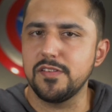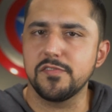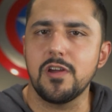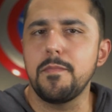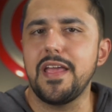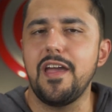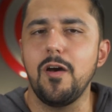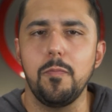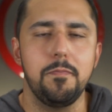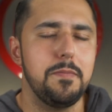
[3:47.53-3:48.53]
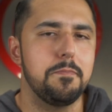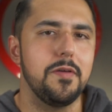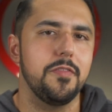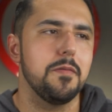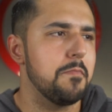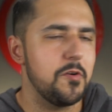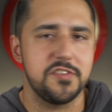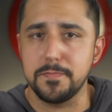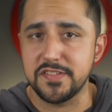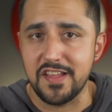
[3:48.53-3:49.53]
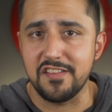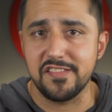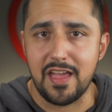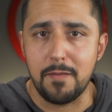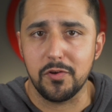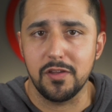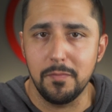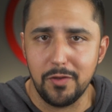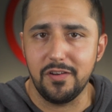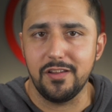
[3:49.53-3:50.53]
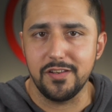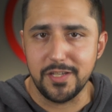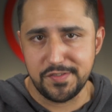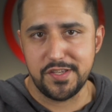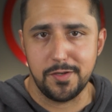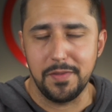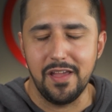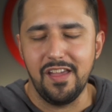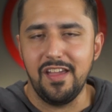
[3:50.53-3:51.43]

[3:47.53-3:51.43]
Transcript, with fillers: subscribing to help me build the most obsessed Apple community on YouTube,